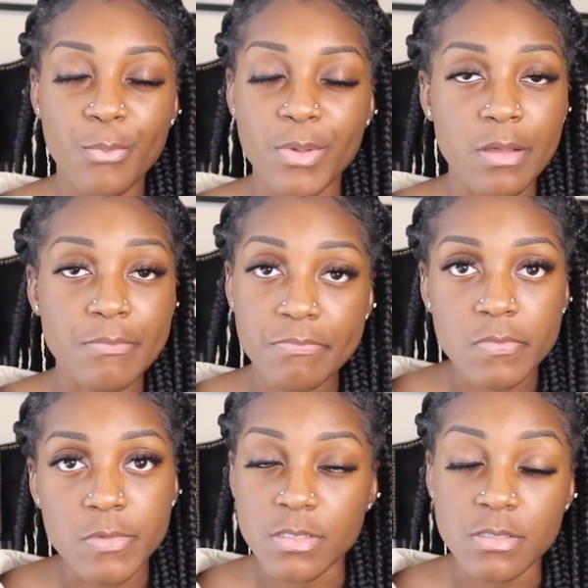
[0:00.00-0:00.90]
but
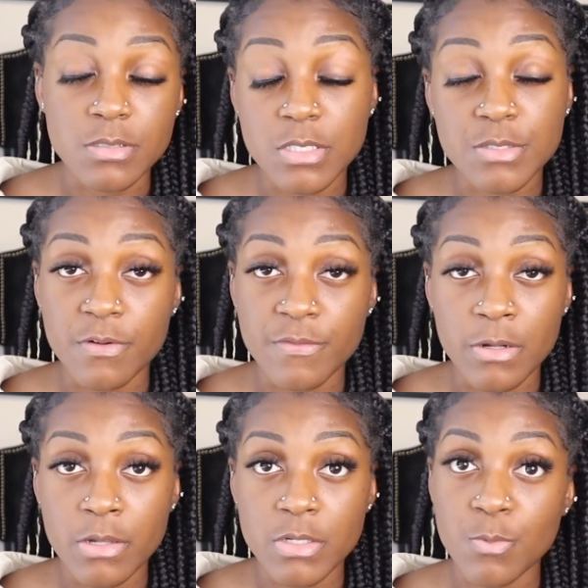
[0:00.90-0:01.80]
this is just for
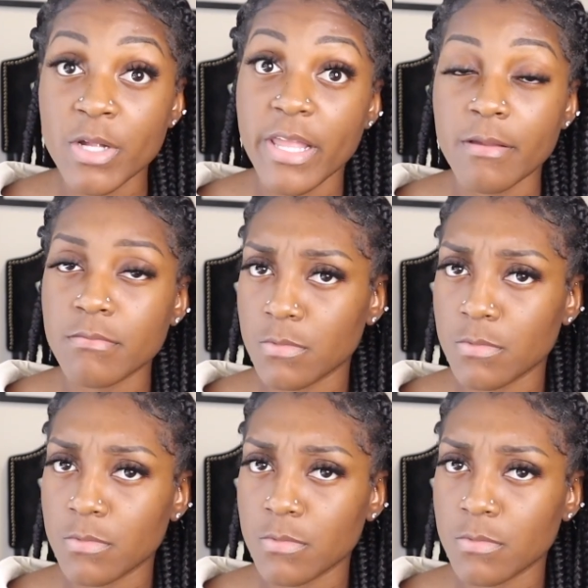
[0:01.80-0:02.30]
photos. One day.